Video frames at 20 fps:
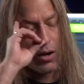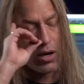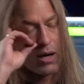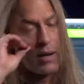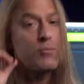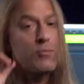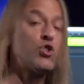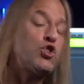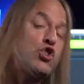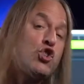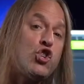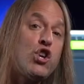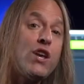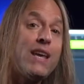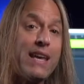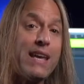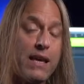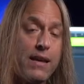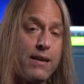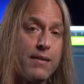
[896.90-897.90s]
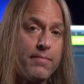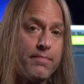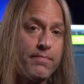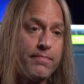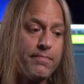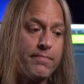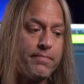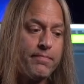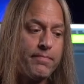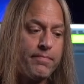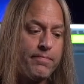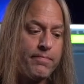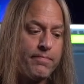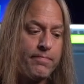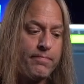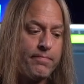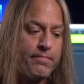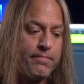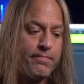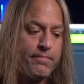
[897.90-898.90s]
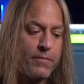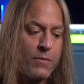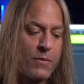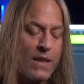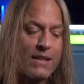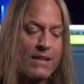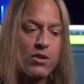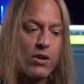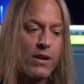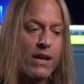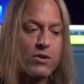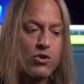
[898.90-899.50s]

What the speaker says: here comes G. That's our